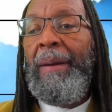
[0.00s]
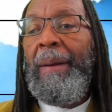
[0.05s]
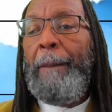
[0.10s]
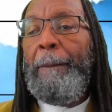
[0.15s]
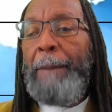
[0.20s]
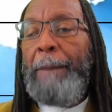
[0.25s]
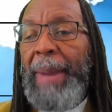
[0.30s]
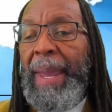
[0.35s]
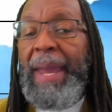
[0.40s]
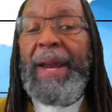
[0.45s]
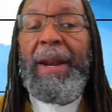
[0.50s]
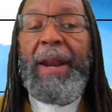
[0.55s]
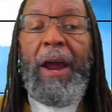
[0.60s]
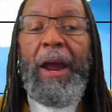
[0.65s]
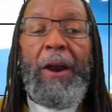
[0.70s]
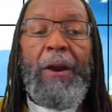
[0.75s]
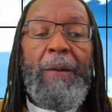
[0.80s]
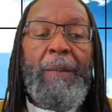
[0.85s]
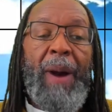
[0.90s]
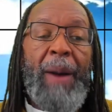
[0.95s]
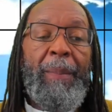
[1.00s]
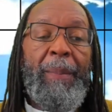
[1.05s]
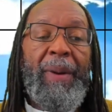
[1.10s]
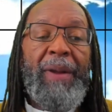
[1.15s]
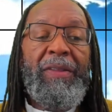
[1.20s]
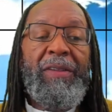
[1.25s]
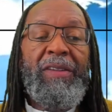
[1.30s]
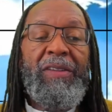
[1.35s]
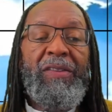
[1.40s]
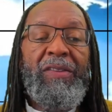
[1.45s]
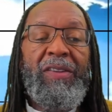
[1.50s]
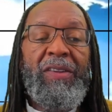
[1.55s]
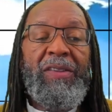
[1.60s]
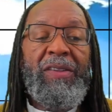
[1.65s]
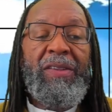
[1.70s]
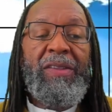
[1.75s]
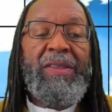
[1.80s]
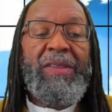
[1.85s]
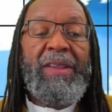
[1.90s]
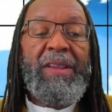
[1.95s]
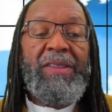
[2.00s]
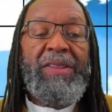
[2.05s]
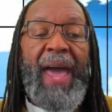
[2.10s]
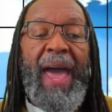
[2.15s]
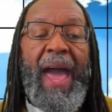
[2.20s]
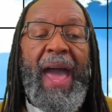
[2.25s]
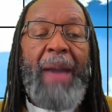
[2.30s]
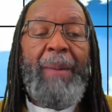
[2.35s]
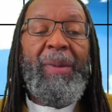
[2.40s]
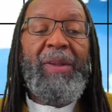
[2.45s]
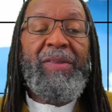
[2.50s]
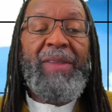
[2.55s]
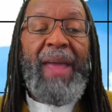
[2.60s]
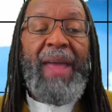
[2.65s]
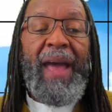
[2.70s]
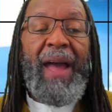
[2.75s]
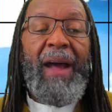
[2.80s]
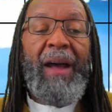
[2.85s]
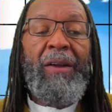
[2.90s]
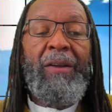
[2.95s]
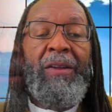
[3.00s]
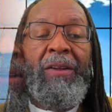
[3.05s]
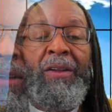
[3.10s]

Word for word: Be alert, my brothers and sisters. The time is now